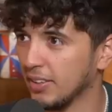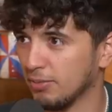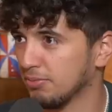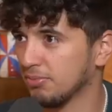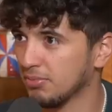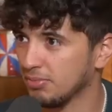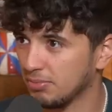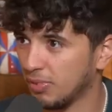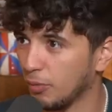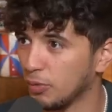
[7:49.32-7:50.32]
they
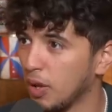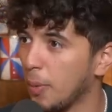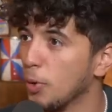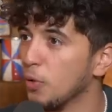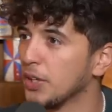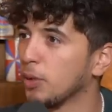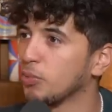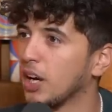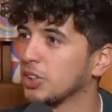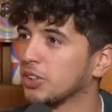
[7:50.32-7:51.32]
obviously a movie
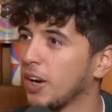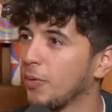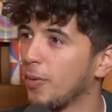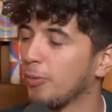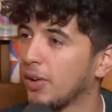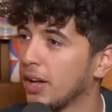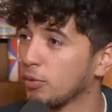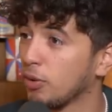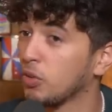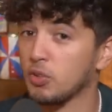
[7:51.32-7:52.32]
comes out straight away with flying
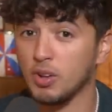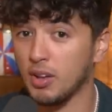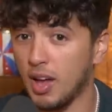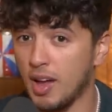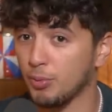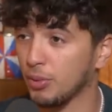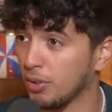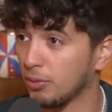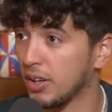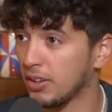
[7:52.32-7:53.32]
saucers. Everyone
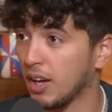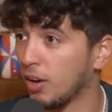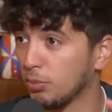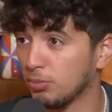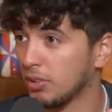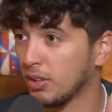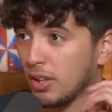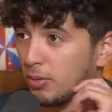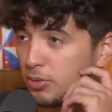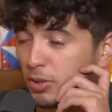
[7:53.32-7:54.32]
that read that or did
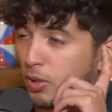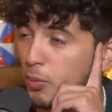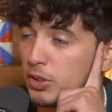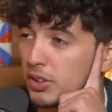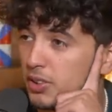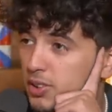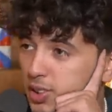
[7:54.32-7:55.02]
that was going to go watch it.